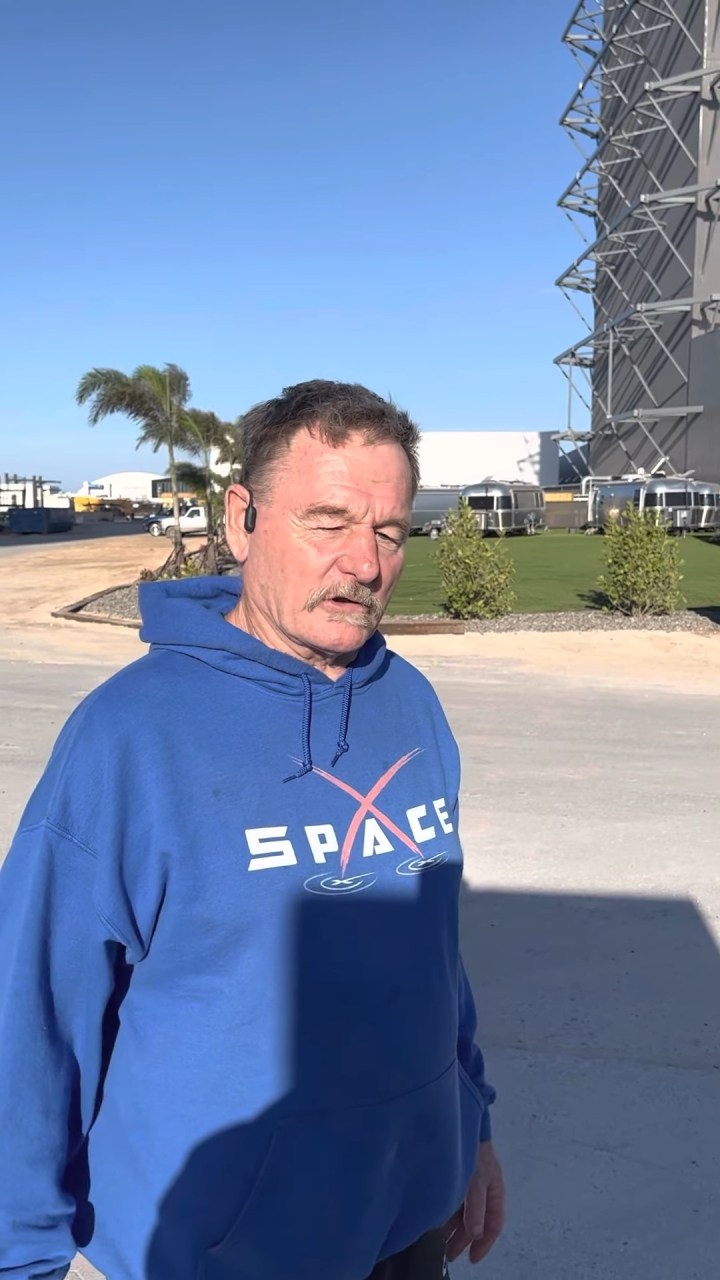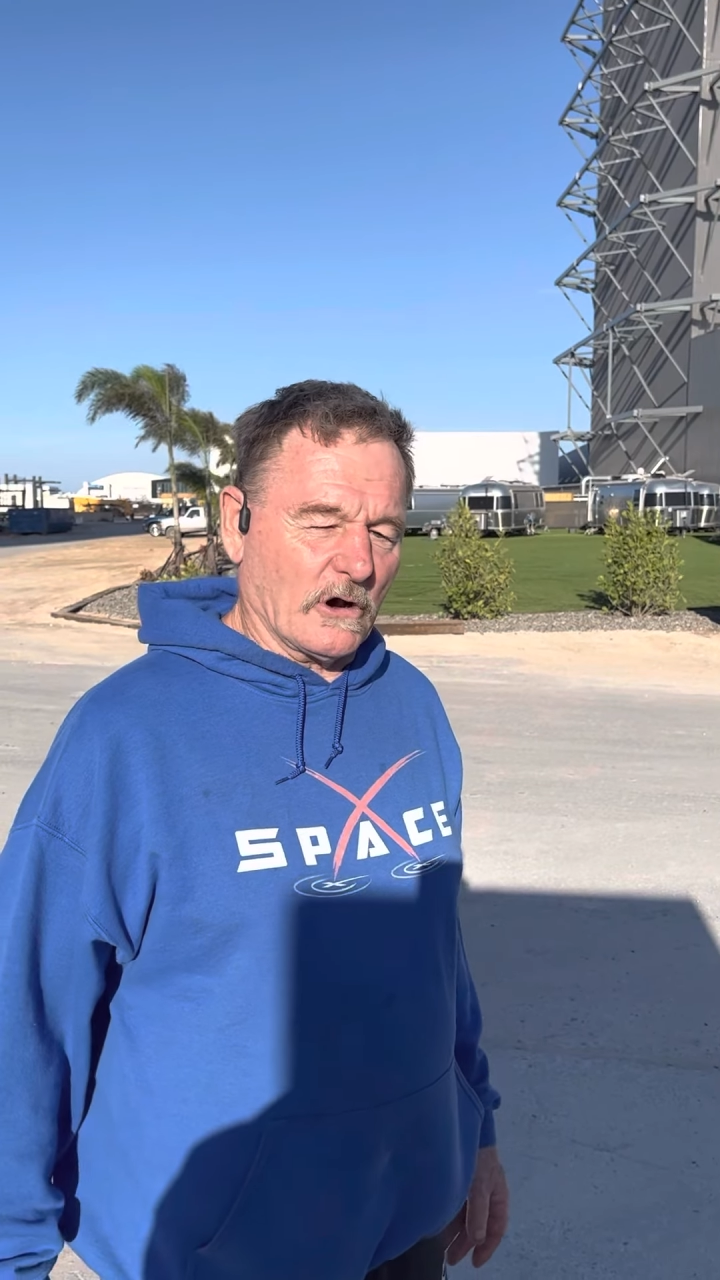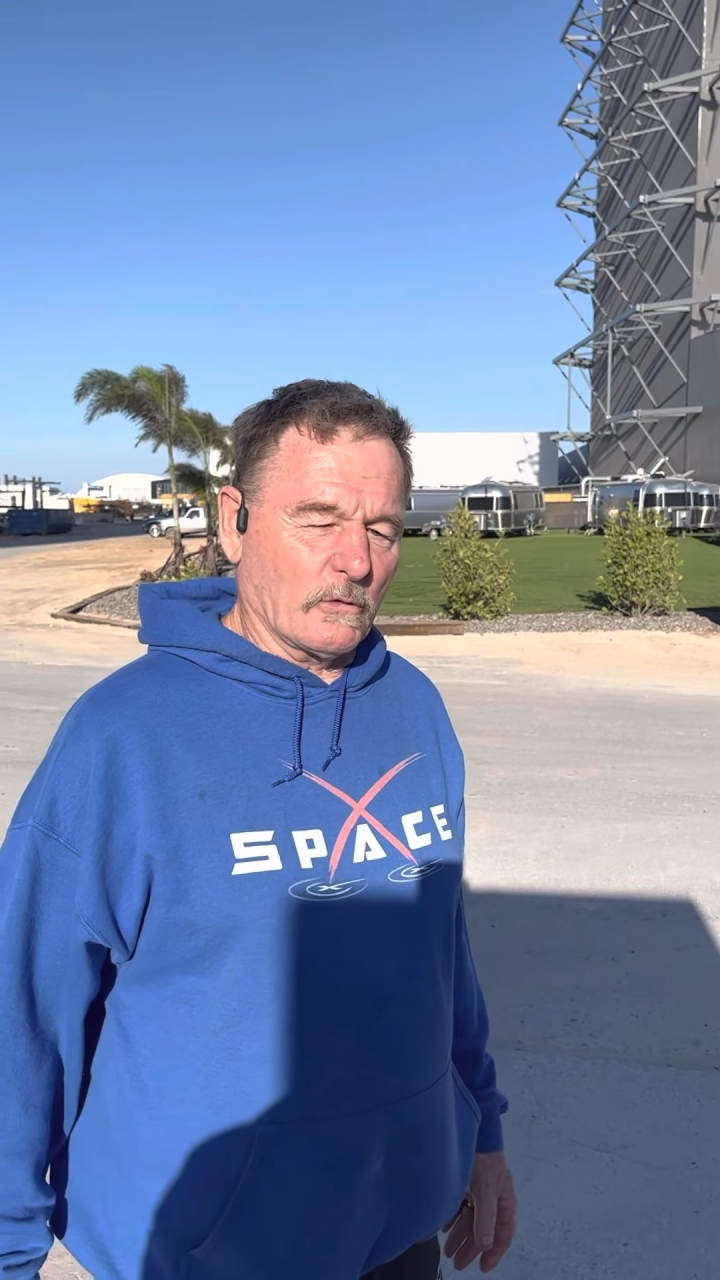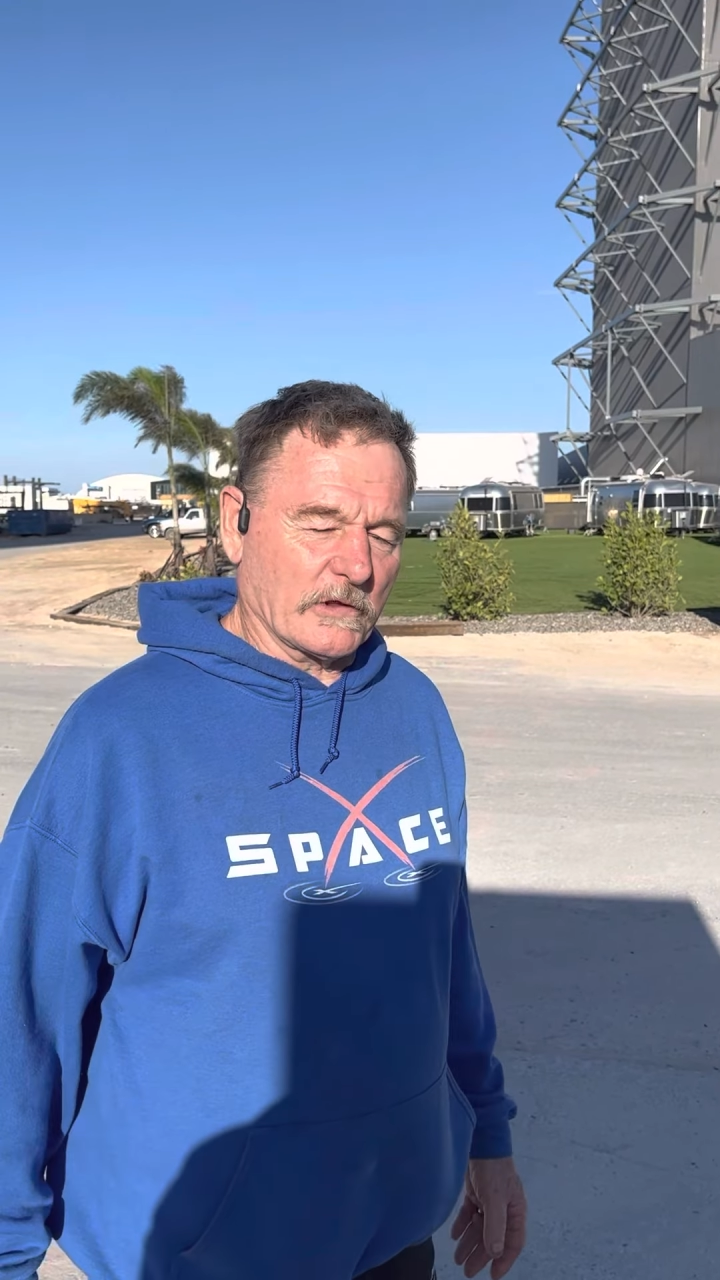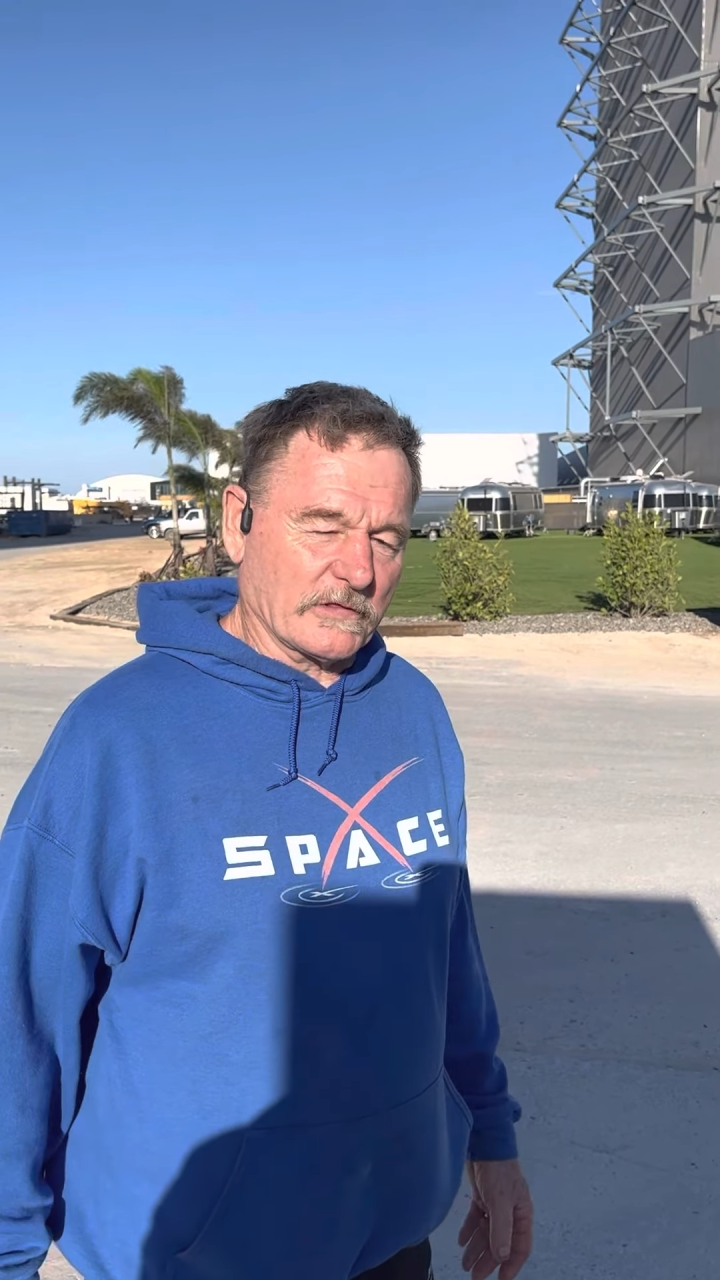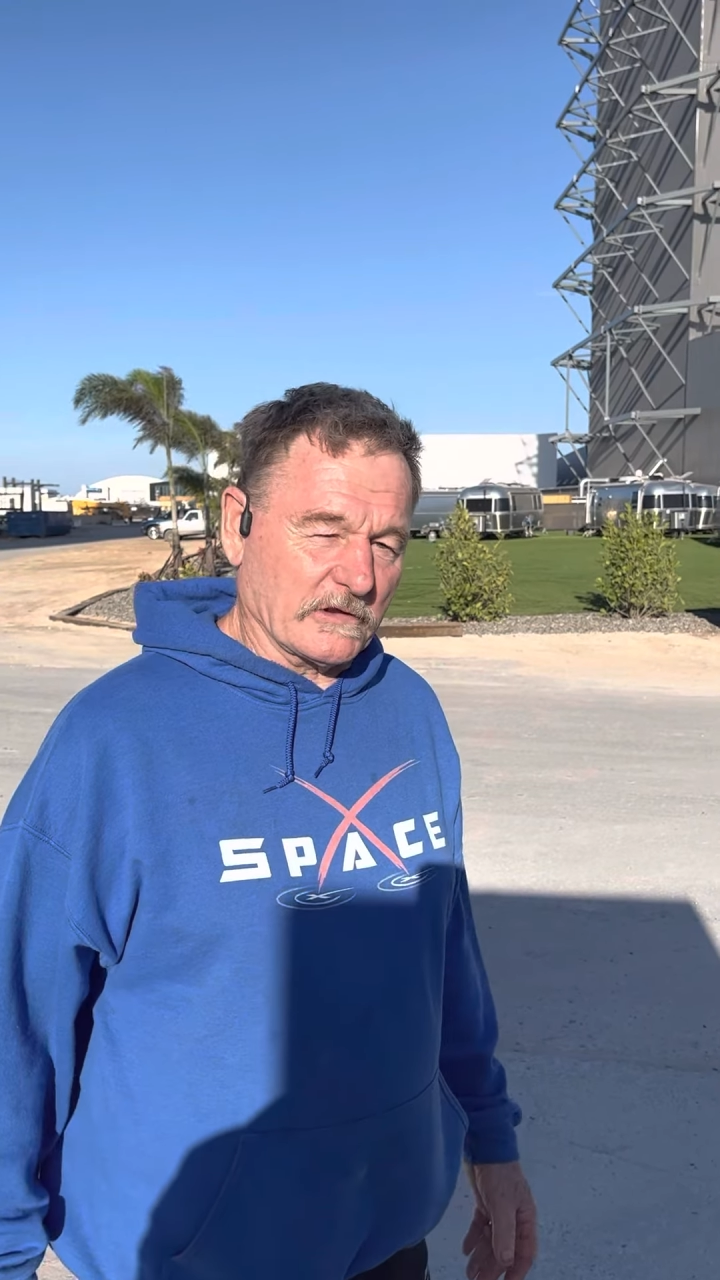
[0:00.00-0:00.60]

go with the